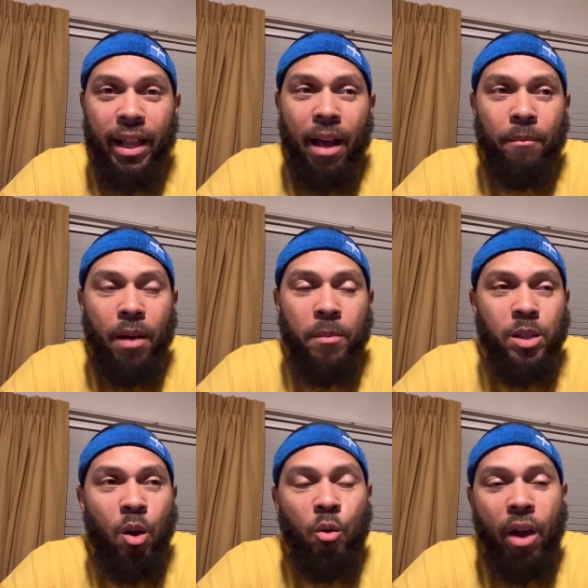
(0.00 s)
I'm
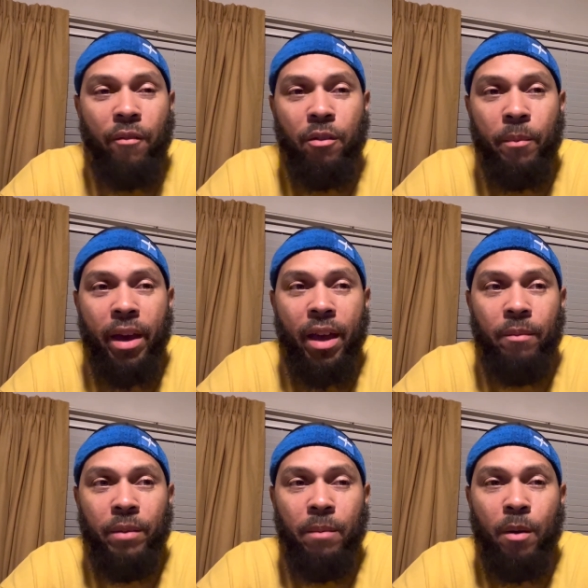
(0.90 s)
so grateful,
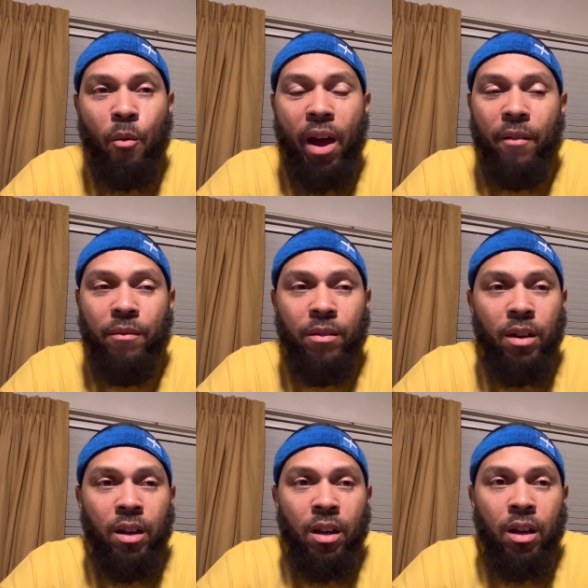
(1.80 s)
man. Me and my wife
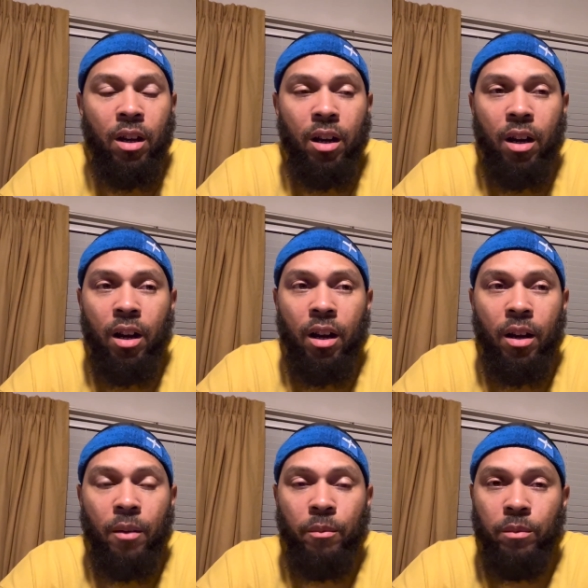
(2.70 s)

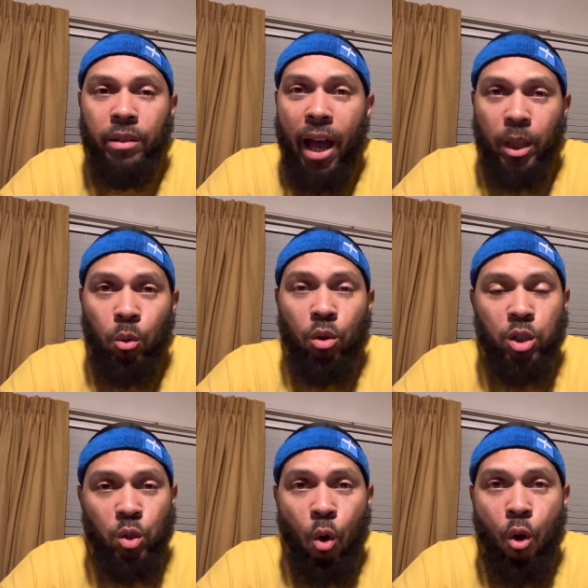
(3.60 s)
got through a
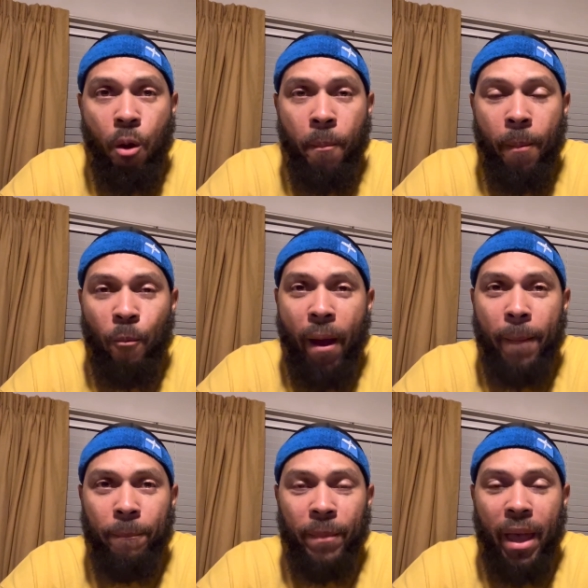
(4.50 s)
storm, right?